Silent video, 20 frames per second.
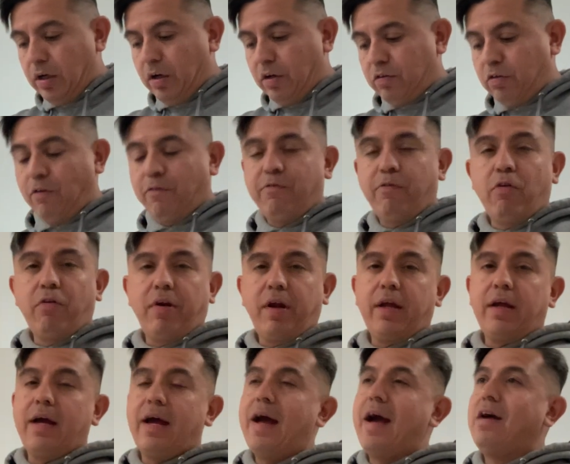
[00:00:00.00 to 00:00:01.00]
sulfuric
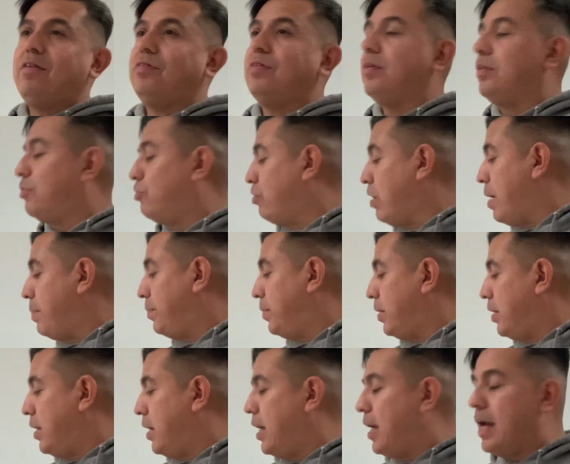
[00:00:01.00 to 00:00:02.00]
acid trapped
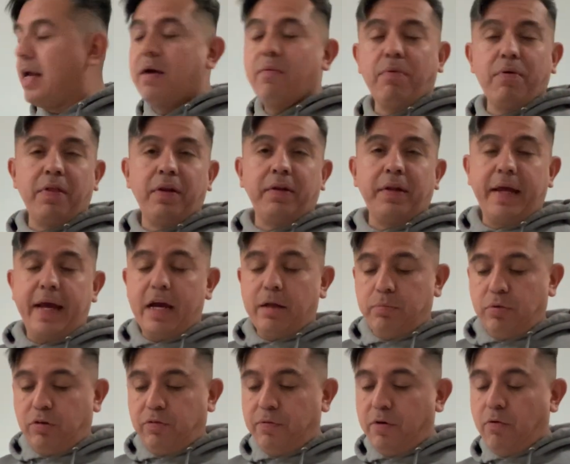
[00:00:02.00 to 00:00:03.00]
within the
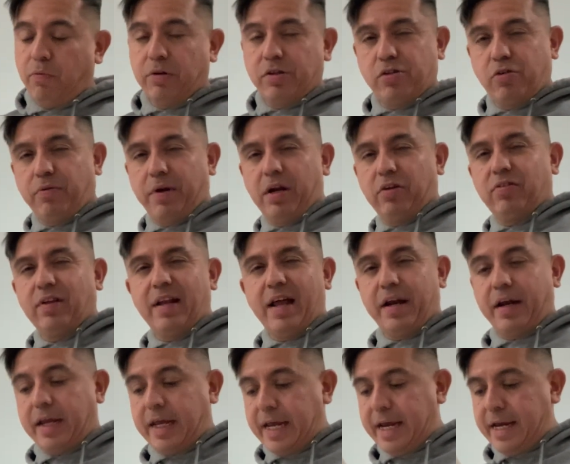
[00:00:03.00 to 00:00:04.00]
atmosphere, which creates a lot
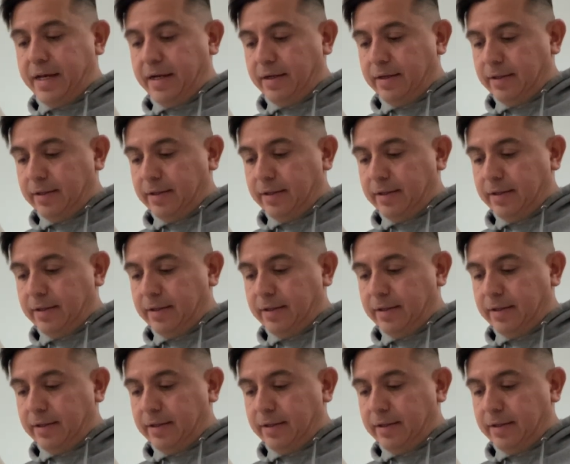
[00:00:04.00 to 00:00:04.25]
of heat.